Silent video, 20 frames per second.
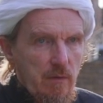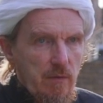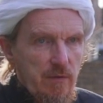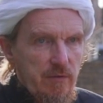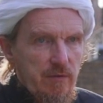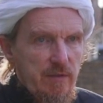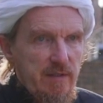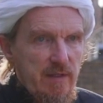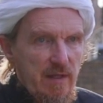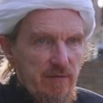
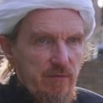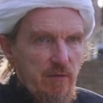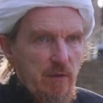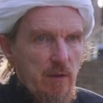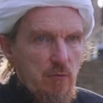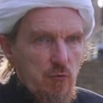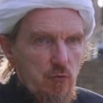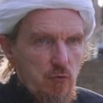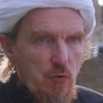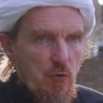This
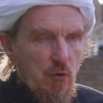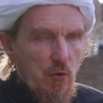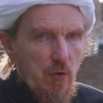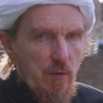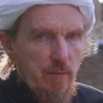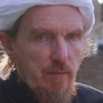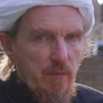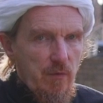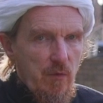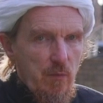nafkha ruh,
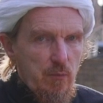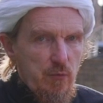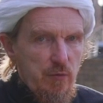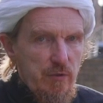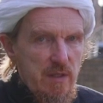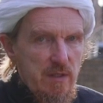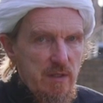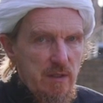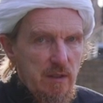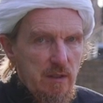the
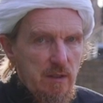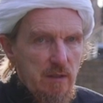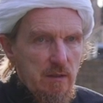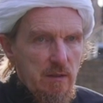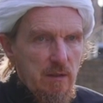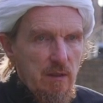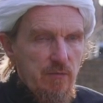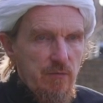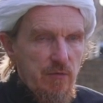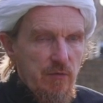breathing
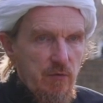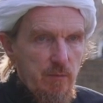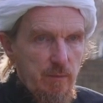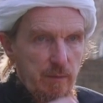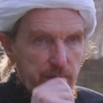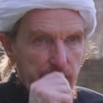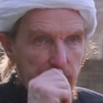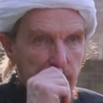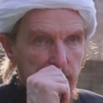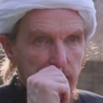in of the
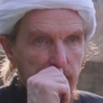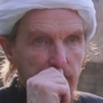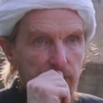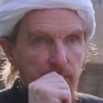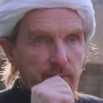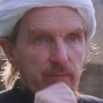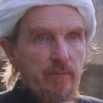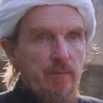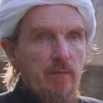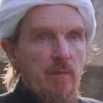spirit,
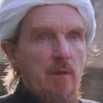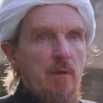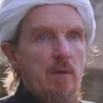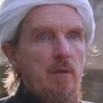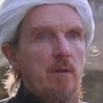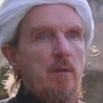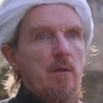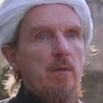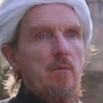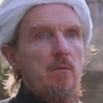
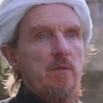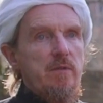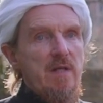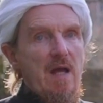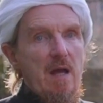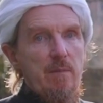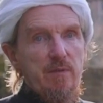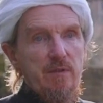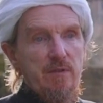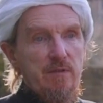which
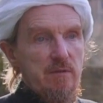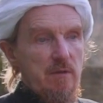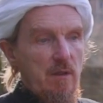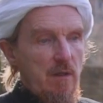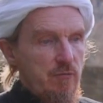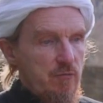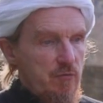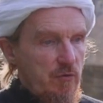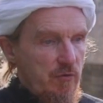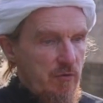happens
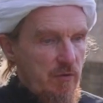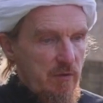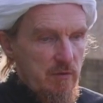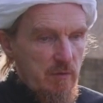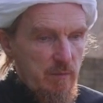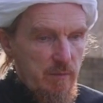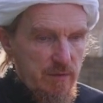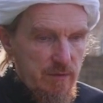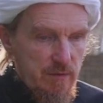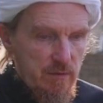after a
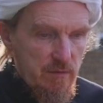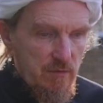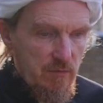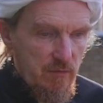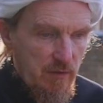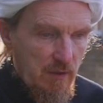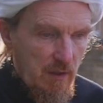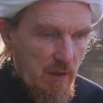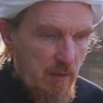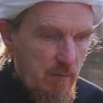certain period of
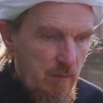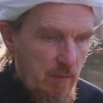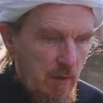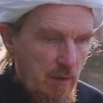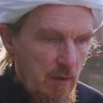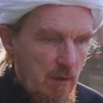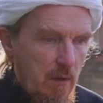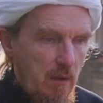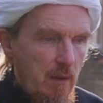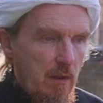time
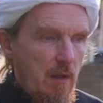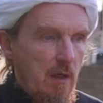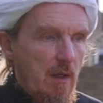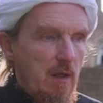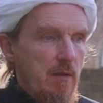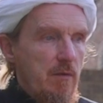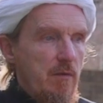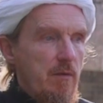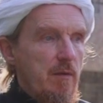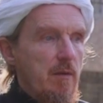
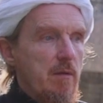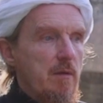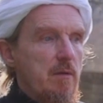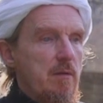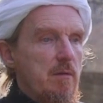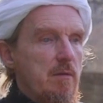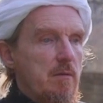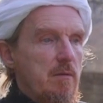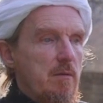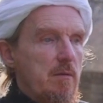in
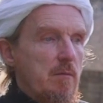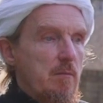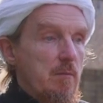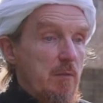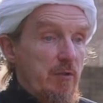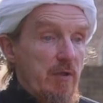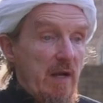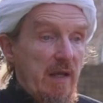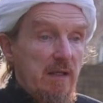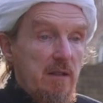the
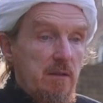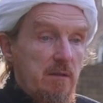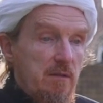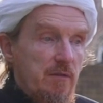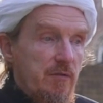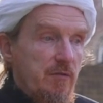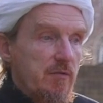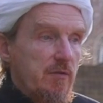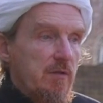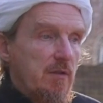
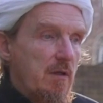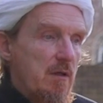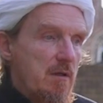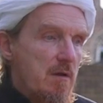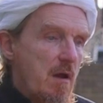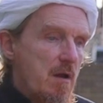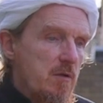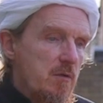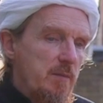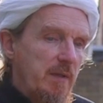miraculous
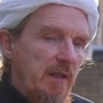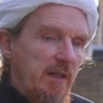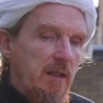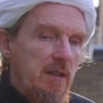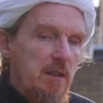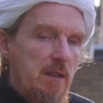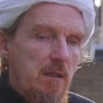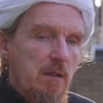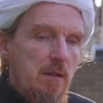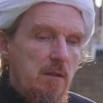qarar
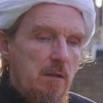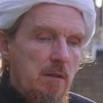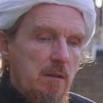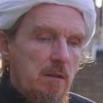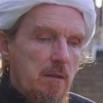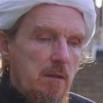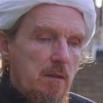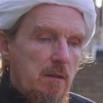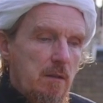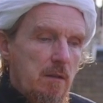makin,
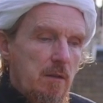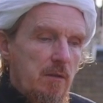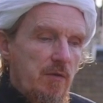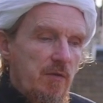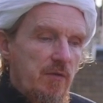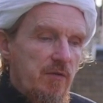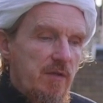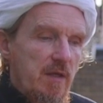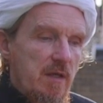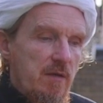
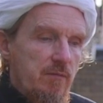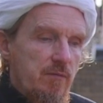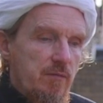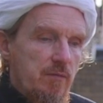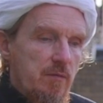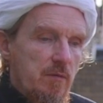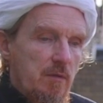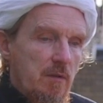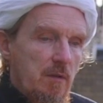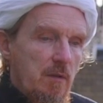the
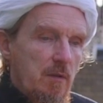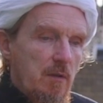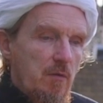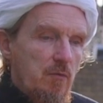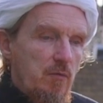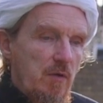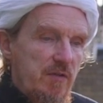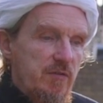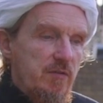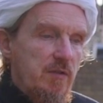safe
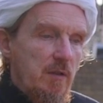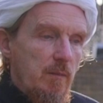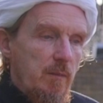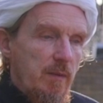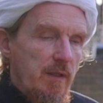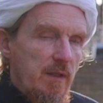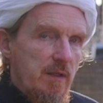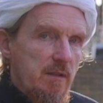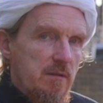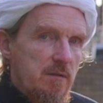resting
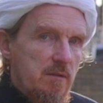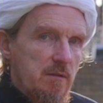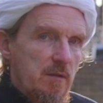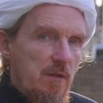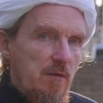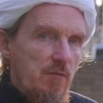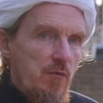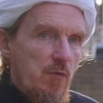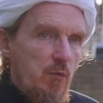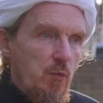place
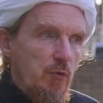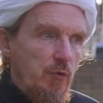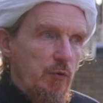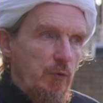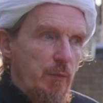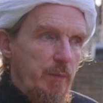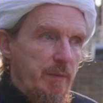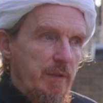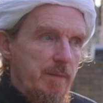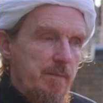of the
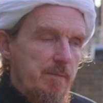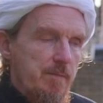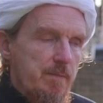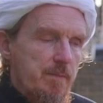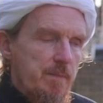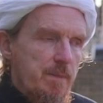womb,